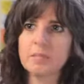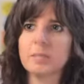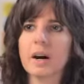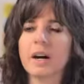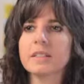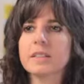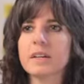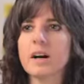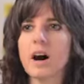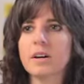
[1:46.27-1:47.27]
but
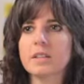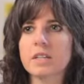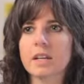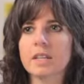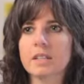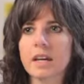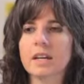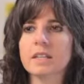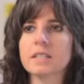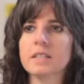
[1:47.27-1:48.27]
I'll
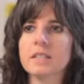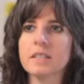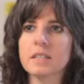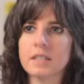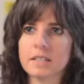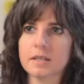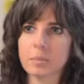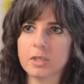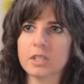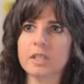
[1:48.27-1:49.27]
delegate this
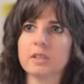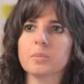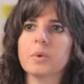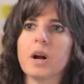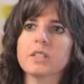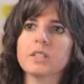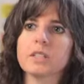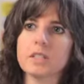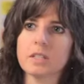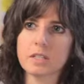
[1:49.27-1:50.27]
particular project
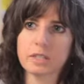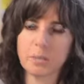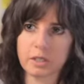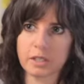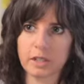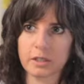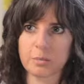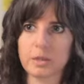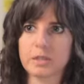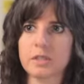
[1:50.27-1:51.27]
to this particular
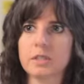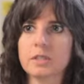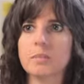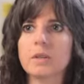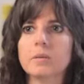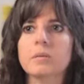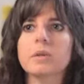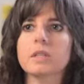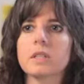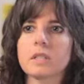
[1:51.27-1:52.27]
person, something
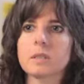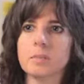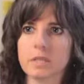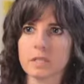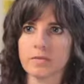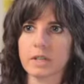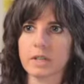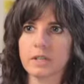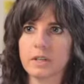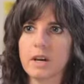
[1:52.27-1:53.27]
really
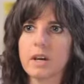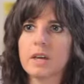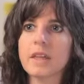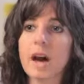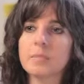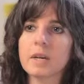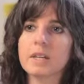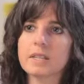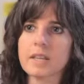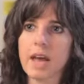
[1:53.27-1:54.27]
specific. That
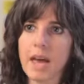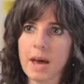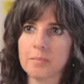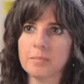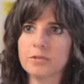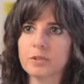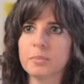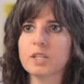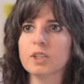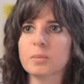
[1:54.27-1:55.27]
makes the M for
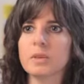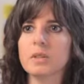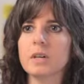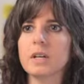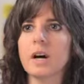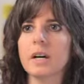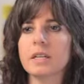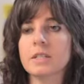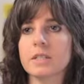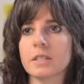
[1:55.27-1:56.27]
measurable a lot
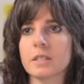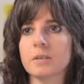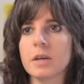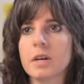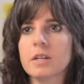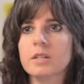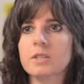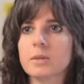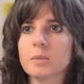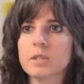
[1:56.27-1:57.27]
easier. So
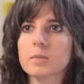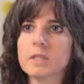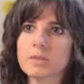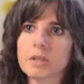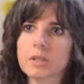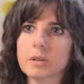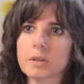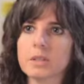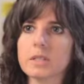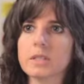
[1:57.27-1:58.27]
the more specific the
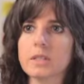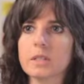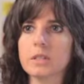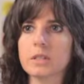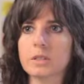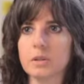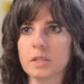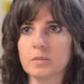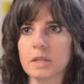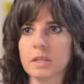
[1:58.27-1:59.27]
goal is, the easier it's going to
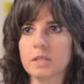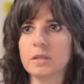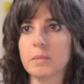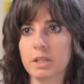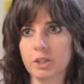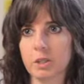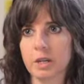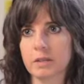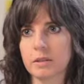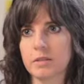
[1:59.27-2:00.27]
be to measure it.
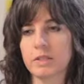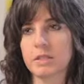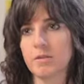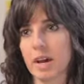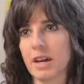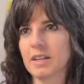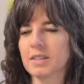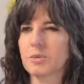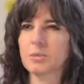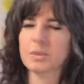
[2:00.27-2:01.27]
If it's vague,
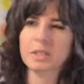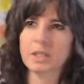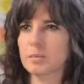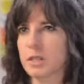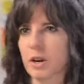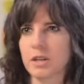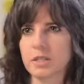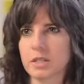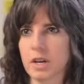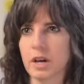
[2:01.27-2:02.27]
it's really going to be hard to
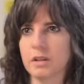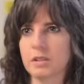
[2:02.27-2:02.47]
tell